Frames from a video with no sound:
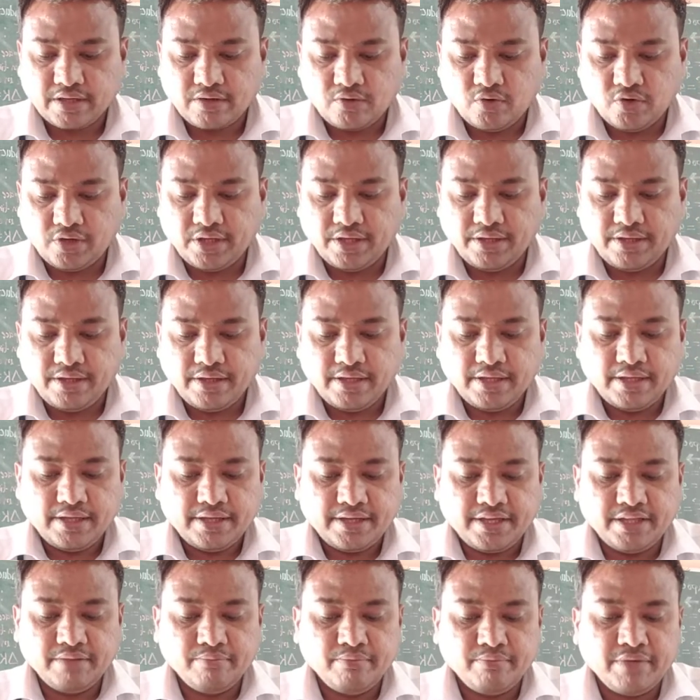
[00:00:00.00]
Okay,
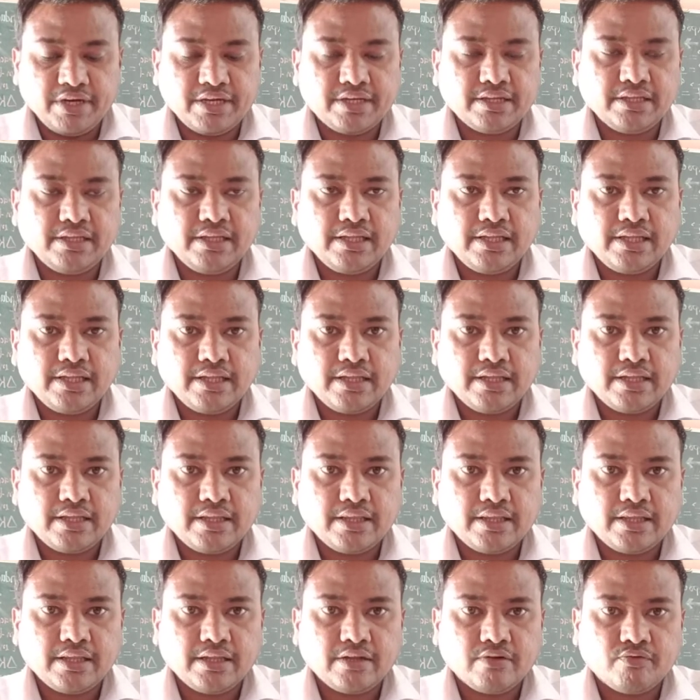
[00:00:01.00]
in metal,
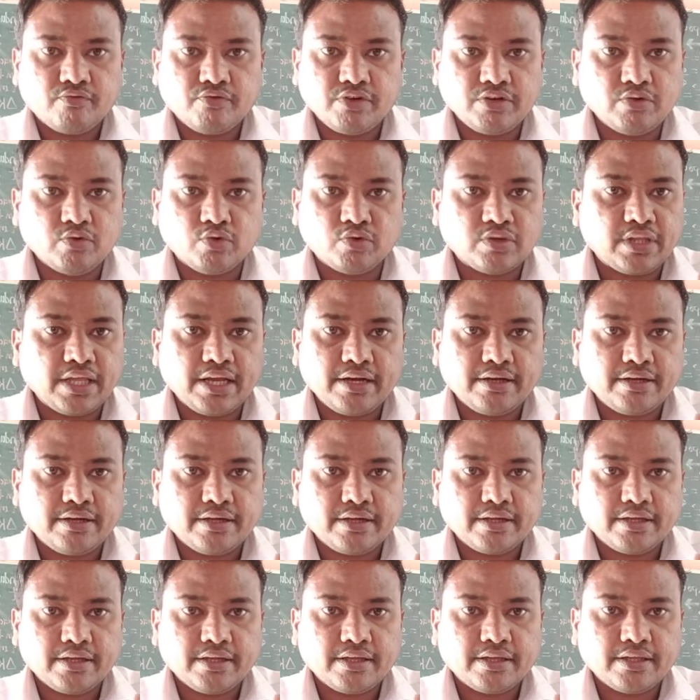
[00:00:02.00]
we know
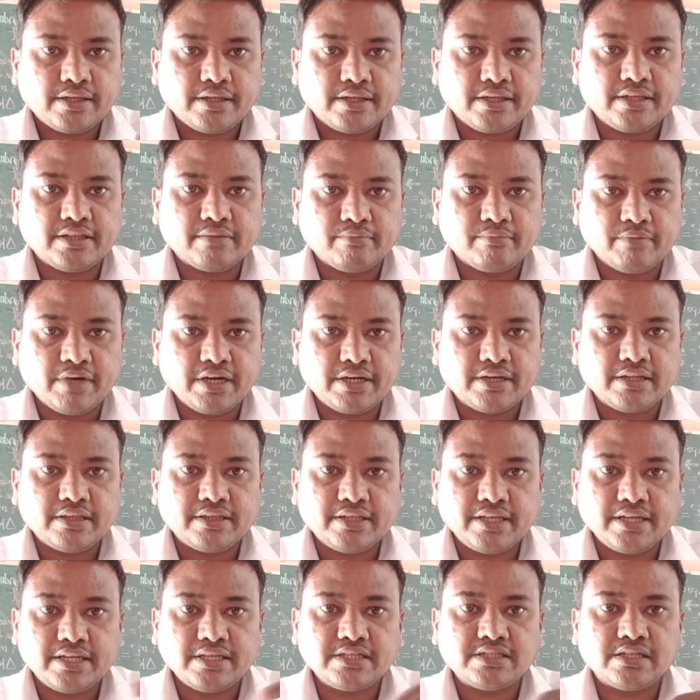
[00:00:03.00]
that in metal
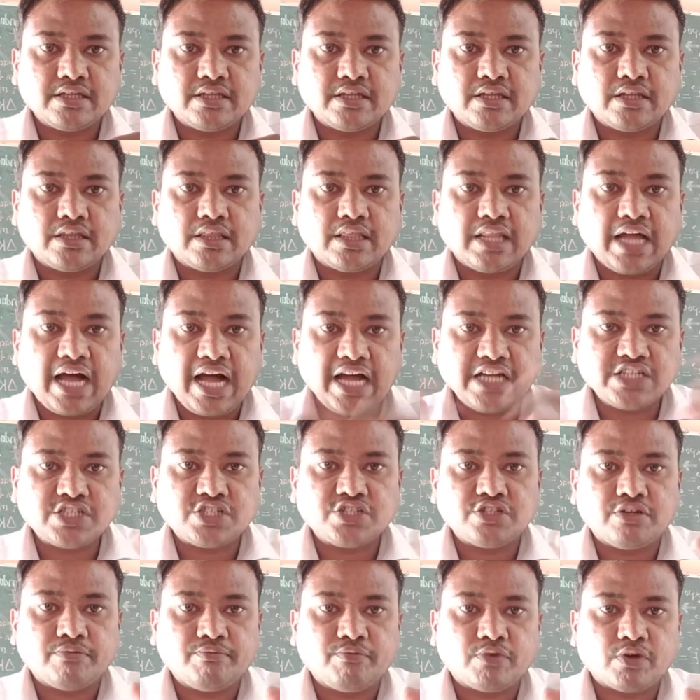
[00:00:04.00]
there is a large
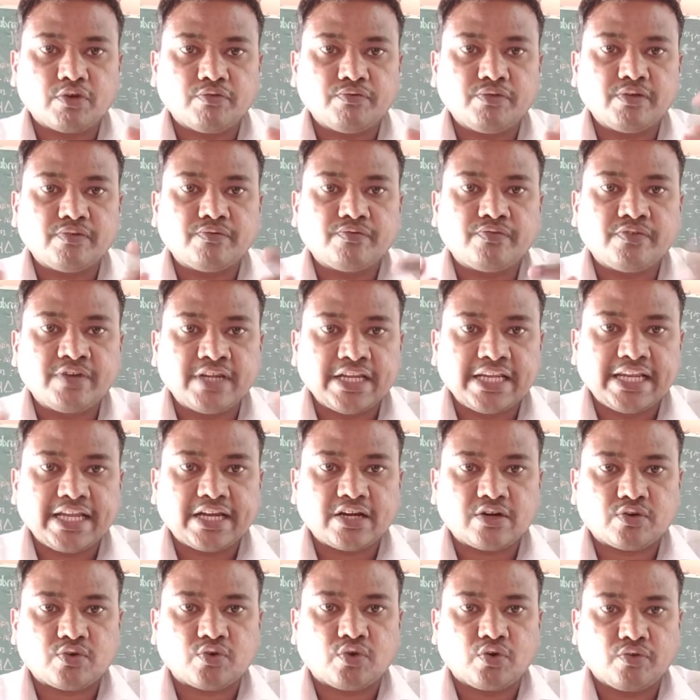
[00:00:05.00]
number of the free
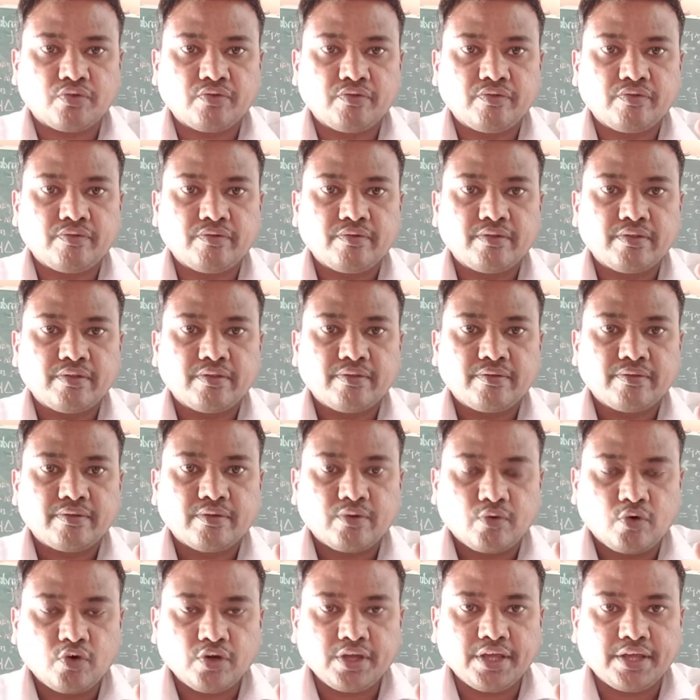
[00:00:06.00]
electron.
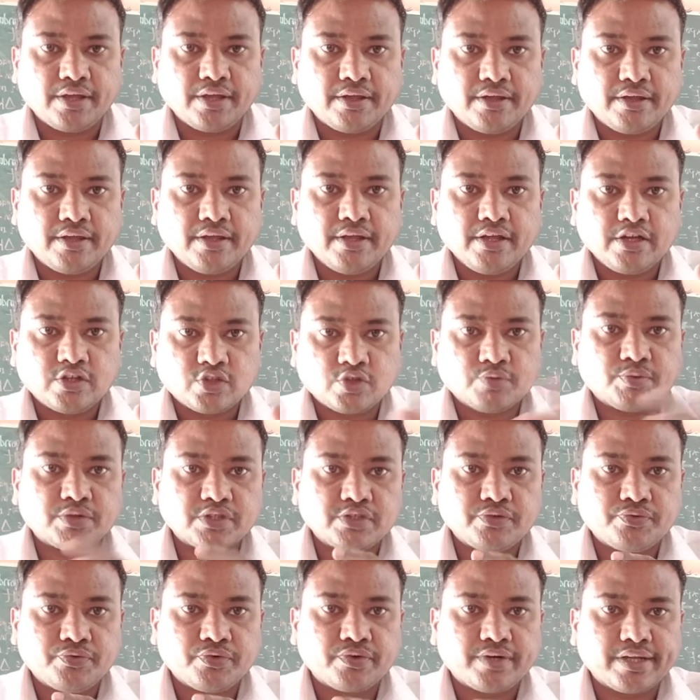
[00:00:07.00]
Okay, suppose
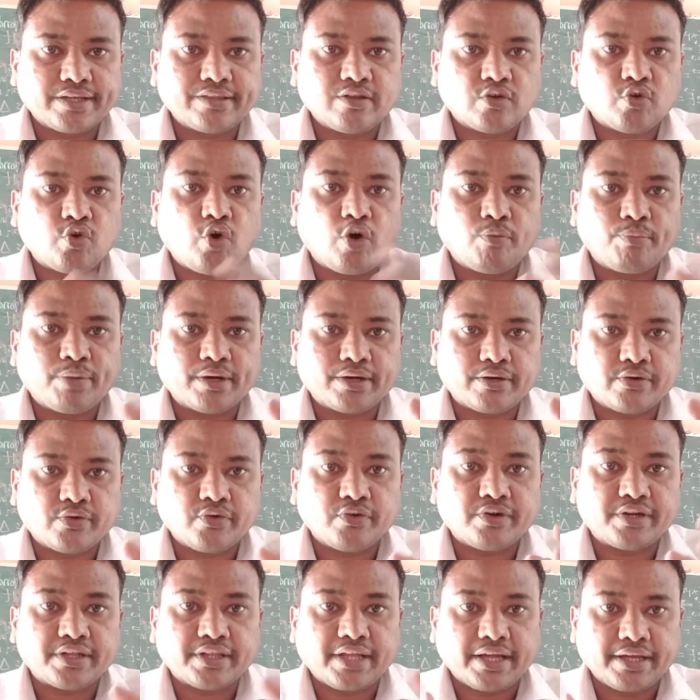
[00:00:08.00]
if you take the copper
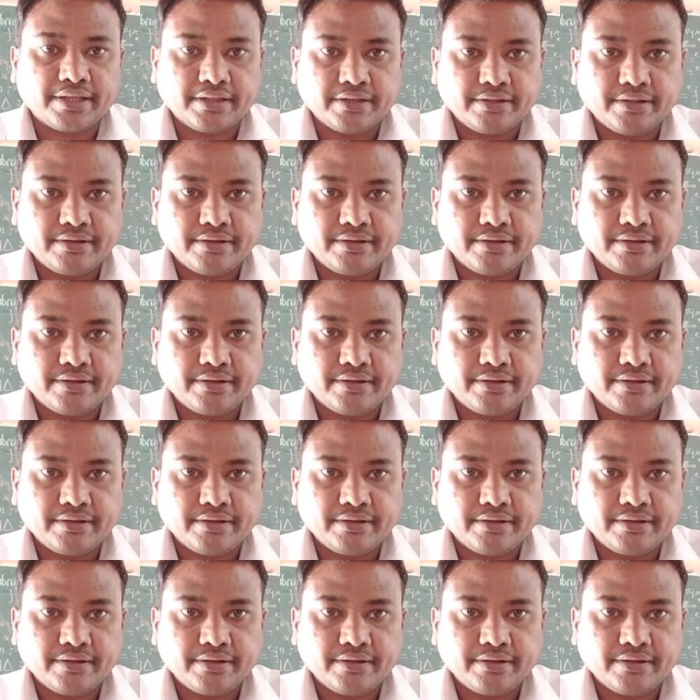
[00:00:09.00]
29,